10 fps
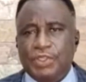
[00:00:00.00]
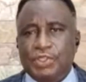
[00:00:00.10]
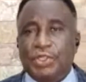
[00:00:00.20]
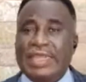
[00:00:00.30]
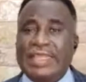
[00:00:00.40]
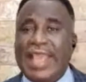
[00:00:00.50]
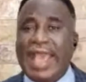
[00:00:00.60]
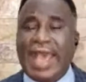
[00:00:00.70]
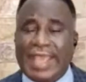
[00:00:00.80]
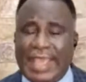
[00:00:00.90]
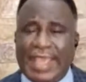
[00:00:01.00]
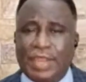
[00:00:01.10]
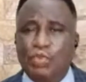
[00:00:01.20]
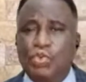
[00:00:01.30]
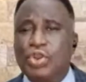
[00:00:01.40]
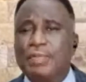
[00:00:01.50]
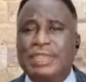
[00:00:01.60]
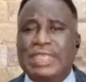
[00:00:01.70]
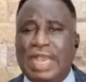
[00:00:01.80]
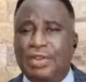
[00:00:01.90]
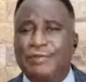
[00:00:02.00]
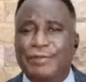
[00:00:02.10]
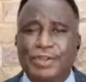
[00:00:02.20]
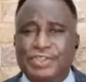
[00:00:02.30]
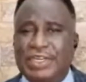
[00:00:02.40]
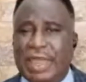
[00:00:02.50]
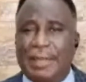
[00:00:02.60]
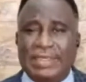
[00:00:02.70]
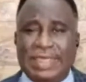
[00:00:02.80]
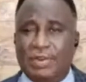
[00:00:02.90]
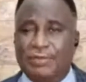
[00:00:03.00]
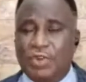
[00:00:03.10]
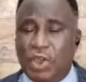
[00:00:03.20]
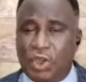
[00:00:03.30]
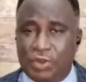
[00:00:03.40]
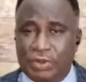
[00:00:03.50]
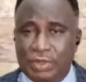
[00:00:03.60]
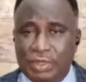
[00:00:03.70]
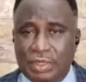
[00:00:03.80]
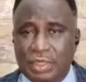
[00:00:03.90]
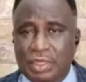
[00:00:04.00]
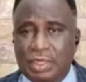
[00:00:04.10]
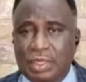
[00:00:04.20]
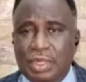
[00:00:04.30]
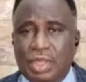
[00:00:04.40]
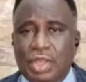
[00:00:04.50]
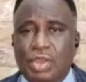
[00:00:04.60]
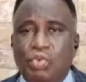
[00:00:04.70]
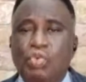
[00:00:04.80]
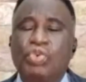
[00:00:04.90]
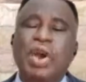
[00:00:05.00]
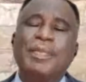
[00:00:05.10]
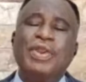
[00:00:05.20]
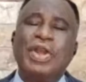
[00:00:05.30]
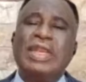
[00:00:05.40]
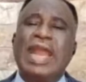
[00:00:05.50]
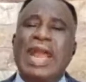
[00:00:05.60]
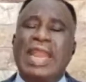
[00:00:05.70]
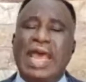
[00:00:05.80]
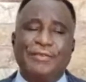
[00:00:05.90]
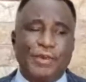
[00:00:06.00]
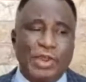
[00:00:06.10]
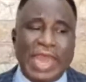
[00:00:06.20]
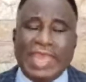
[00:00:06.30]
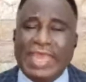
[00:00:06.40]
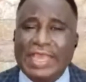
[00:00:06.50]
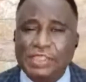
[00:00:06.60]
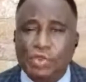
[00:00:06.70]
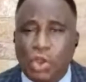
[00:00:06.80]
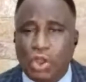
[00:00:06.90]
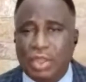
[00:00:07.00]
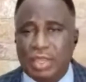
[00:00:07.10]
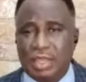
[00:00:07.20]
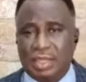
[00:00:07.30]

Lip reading: So that the year ahead will not be jack of all trade and master of none. Will not be running our life on our guesswork.